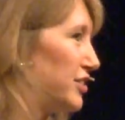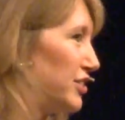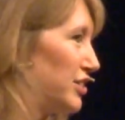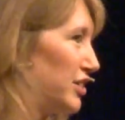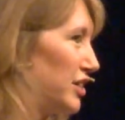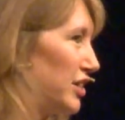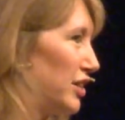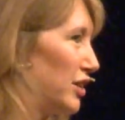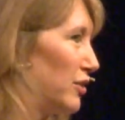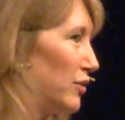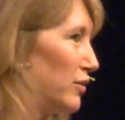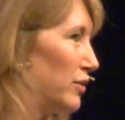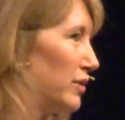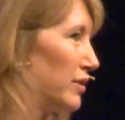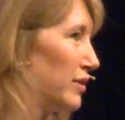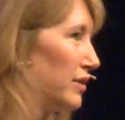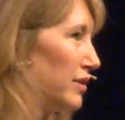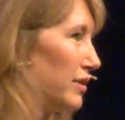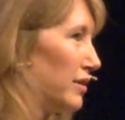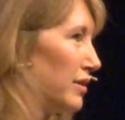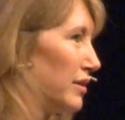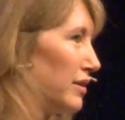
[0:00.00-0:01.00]
to you
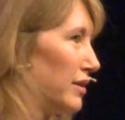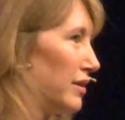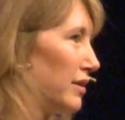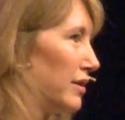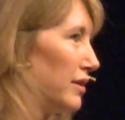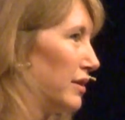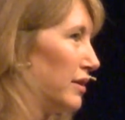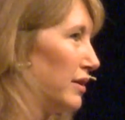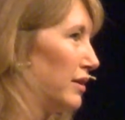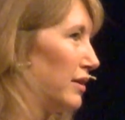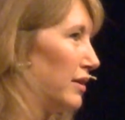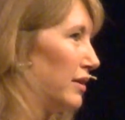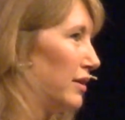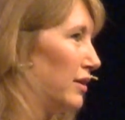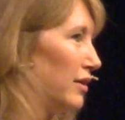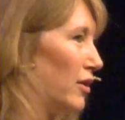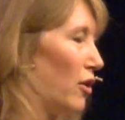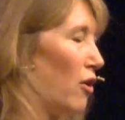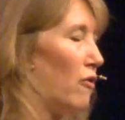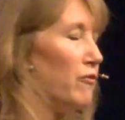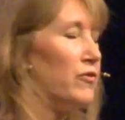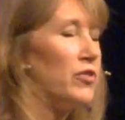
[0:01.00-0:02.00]

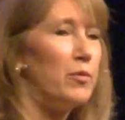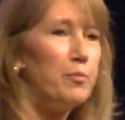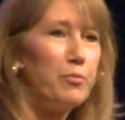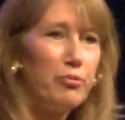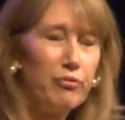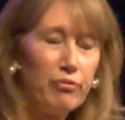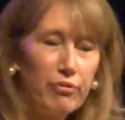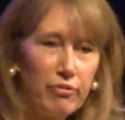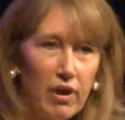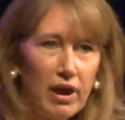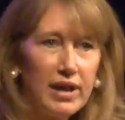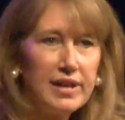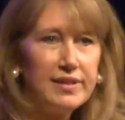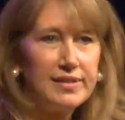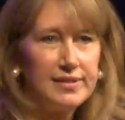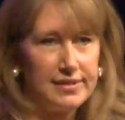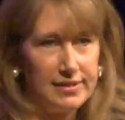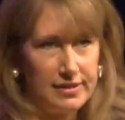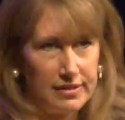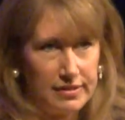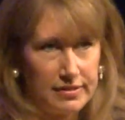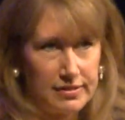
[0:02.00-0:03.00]
of the
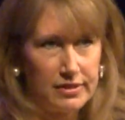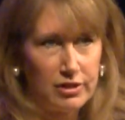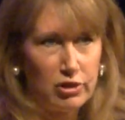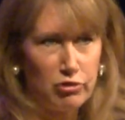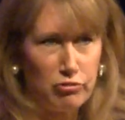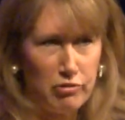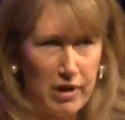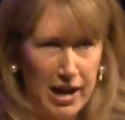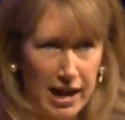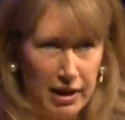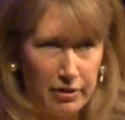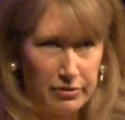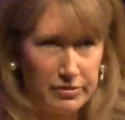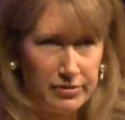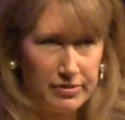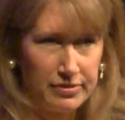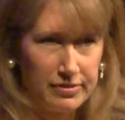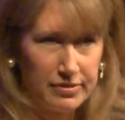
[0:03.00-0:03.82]
priceless crown